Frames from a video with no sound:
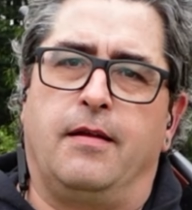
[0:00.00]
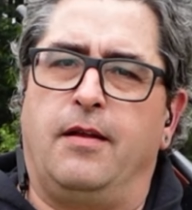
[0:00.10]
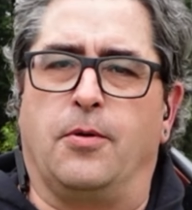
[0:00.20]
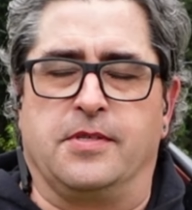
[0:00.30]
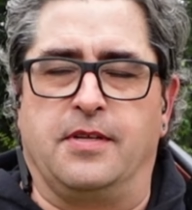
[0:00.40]

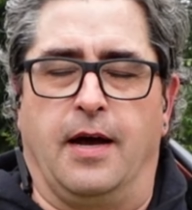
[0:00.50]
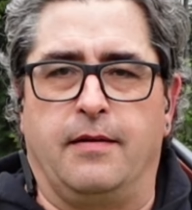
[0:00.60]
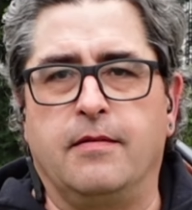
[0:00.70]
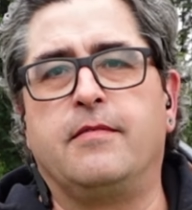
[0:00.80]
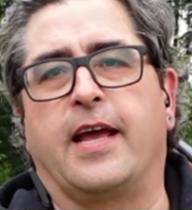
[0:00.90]
No, it's not.
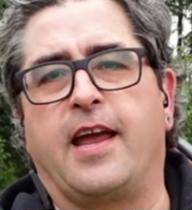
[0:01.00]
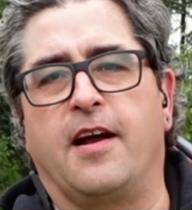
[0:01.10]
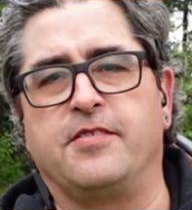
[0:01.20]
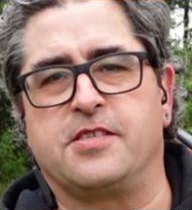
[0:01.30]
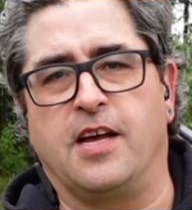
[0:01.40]
Take care
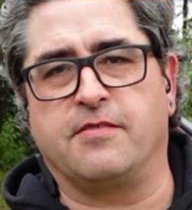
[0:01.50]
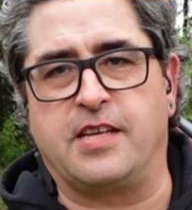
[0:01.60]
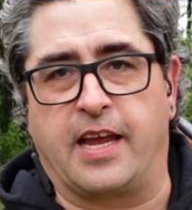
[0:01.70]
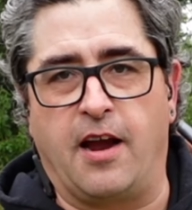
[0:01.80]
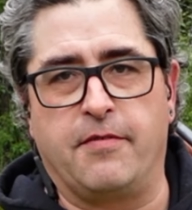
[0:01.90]
of yourselves,
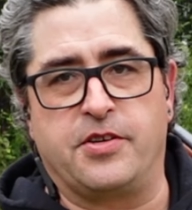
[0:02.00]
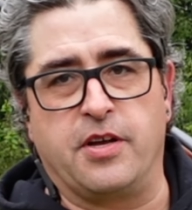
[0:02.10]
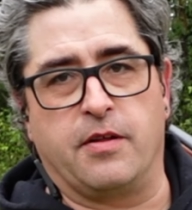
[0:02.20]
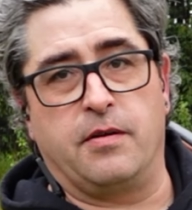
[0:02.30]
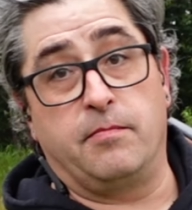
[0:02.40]
take care of each
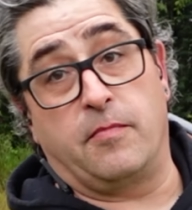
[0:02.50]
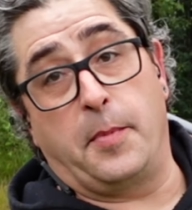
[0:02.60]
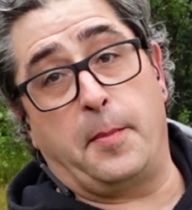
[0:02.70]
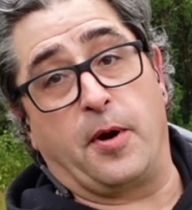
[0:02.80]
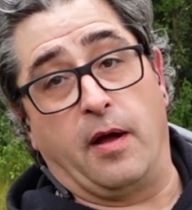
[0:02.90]
other.
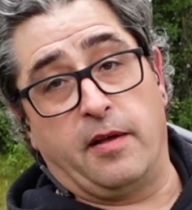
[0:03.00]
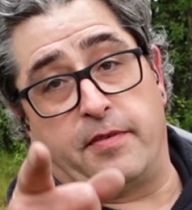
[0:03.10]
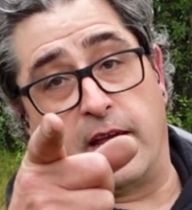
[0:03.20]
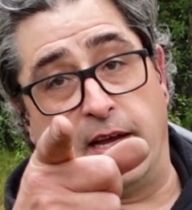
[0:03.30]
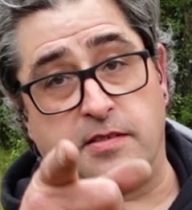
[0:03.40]
Remember, I love
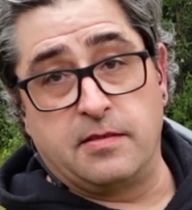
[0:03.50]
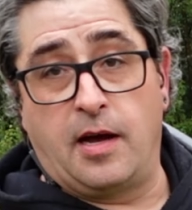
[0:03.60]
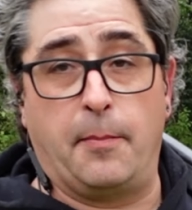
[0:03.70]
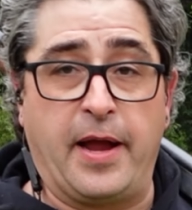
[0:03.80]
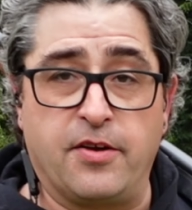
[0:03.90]
you guys.
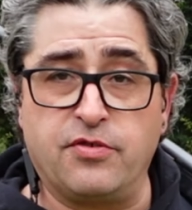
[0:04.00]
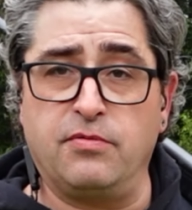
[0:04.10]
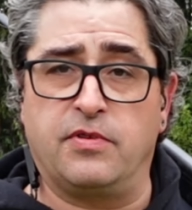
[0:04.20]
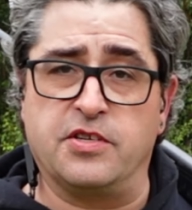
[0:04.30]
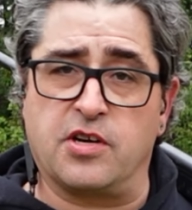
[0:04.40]
I'm Andrew.
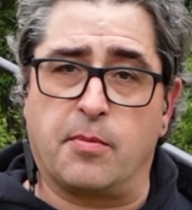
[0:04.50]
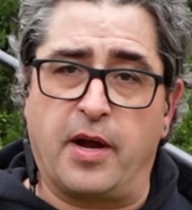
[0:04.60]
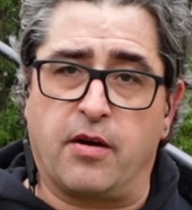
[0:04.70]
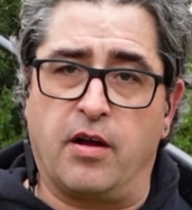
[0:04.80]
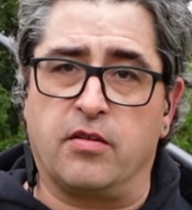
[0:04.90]
These are
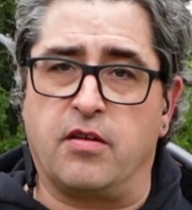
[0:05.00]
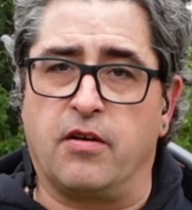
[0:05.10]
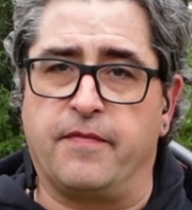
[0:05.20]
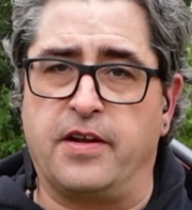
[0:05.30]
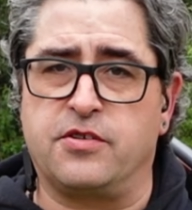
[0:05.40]
my great outdoor
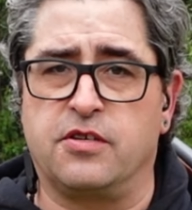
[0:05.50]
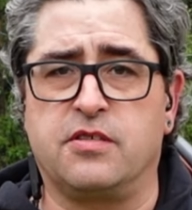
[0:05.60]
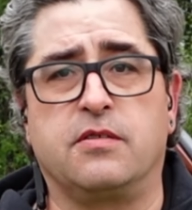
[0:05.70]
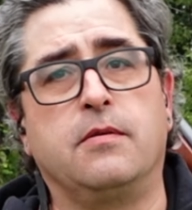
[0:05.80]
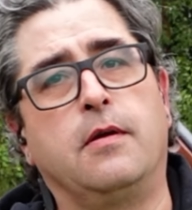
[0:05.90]

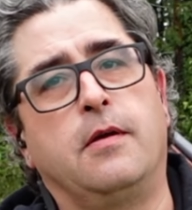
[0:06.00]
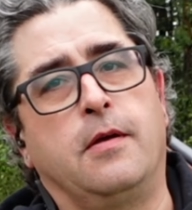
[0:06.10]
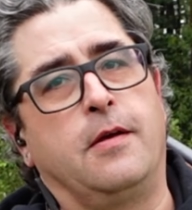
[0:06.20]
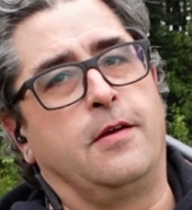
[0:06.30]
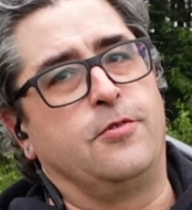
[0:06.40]
adventures.
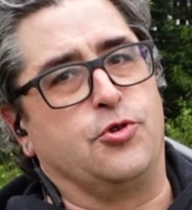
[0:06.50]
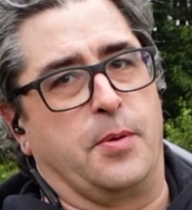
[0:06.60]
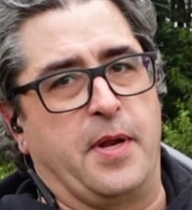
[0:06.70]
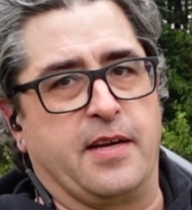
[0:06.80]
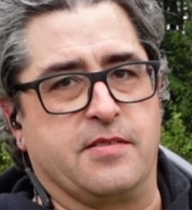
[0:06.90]

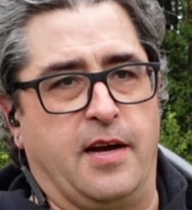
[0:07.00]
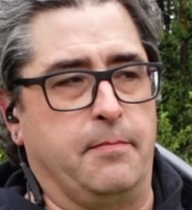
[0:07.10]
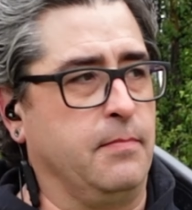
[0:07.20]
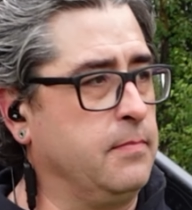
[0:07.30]
Join me next time.